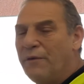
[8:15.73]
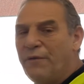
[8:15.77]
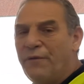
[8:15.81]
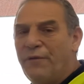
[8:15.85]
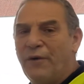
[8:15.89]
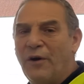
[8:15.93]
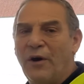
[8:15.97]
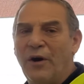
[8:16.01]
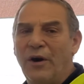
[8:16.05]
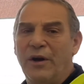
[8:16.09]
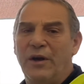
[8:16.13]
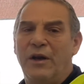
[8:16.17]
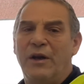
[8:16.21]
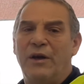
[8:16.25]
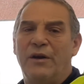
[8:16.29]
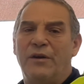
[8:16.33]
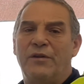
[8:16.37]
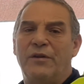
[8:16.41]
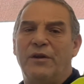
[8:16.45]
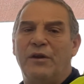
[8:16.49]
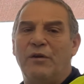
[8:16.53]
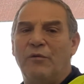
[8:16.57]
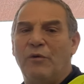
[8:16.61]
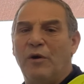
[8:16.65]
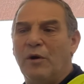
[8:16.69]
find
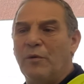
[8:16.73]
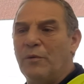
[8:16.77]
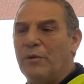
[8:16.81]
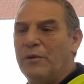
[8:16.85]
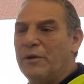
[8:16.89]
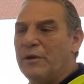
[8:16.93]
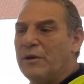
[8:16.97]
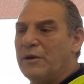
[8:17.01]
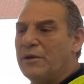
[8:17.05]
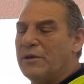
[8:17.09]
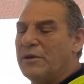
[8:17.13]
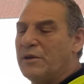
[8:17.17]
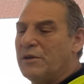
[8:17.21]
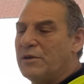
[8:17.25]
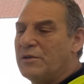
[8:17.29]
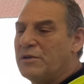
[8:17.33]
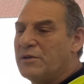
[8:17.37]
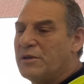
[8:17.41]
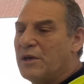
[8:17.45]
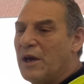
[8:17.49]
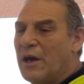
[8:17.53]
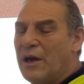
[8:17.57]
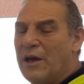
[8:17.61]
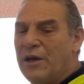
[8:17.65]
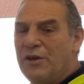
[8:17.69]
anything wrong with it at this
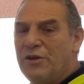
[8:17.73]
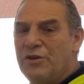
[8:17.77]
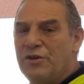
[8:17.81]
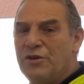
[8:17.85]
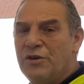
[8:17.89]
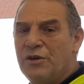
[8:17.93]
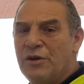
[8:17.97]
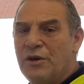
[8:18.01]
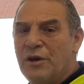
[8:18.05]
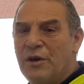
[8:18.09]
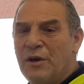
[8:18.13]
stage,